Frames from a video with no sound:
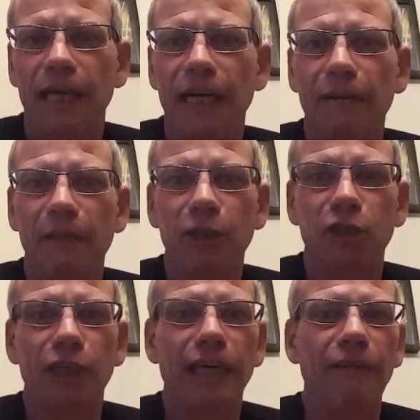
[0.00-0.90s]
and
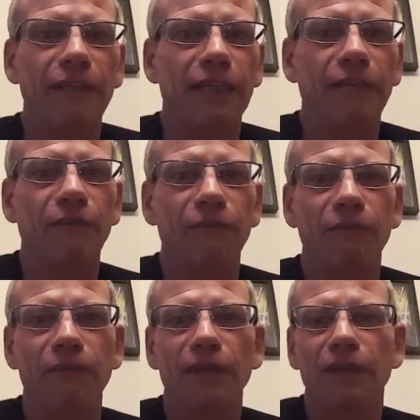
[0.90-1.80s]
mentioned everything
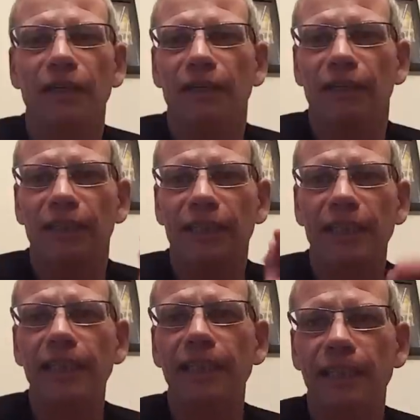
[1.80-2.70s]
from
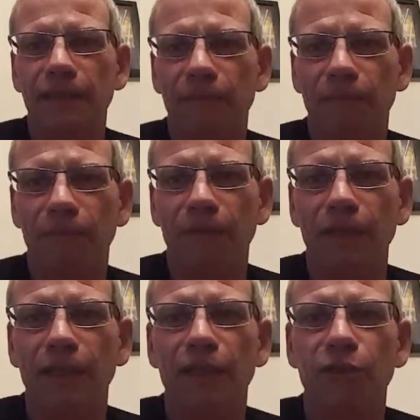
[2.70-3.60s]
teeth
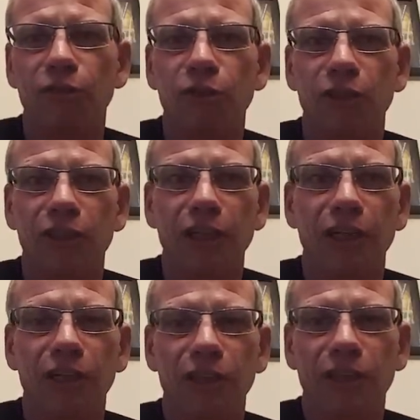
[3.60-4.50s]
through to
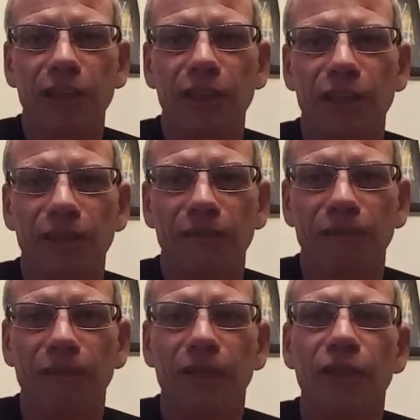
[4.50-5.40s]
glasses
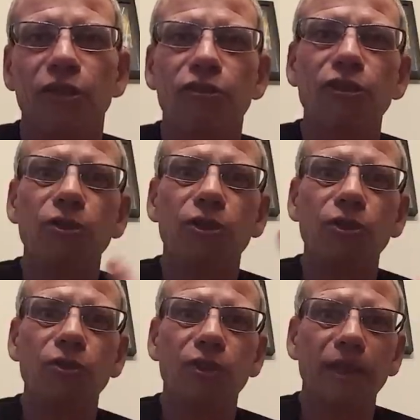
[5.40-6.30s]
through
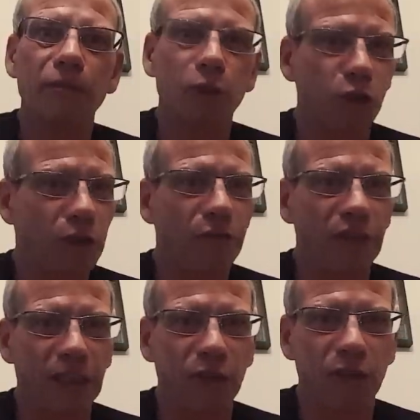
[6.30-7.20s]
to some dodgy
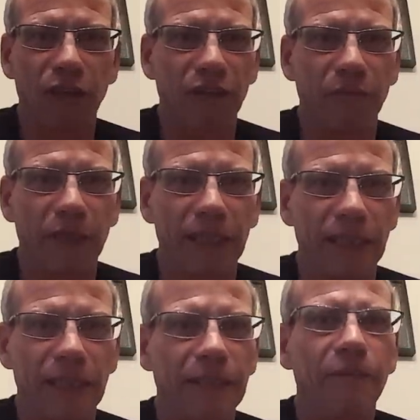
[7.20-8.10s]
videos I've
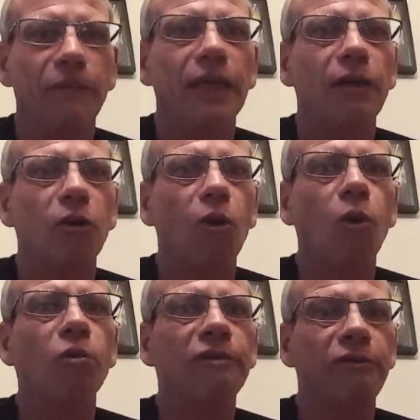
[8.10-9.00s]
made.
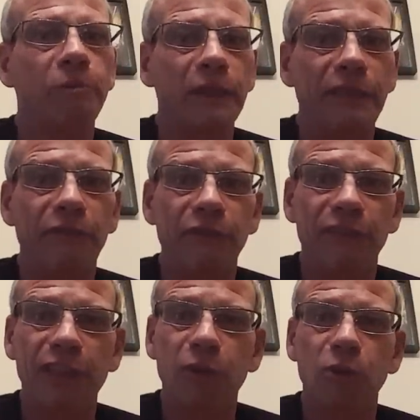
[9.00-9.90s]
All will be
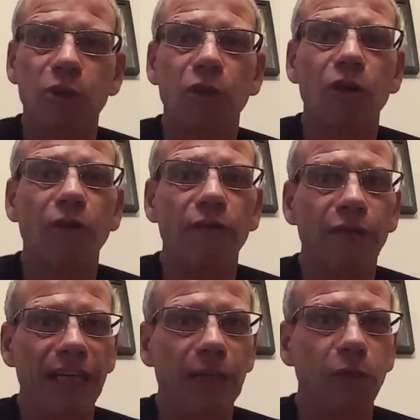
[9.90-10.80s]
revealed on
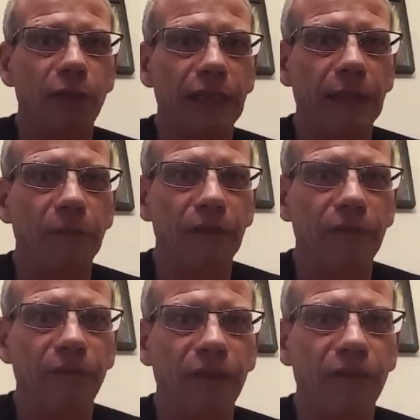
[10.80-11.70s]
video number
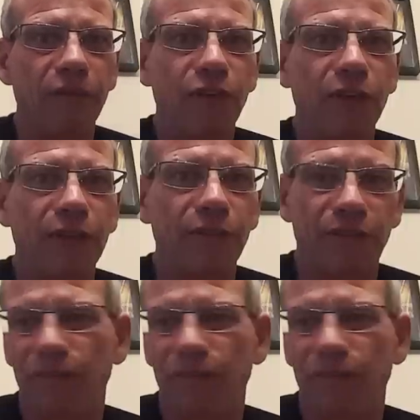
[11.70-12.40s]
5.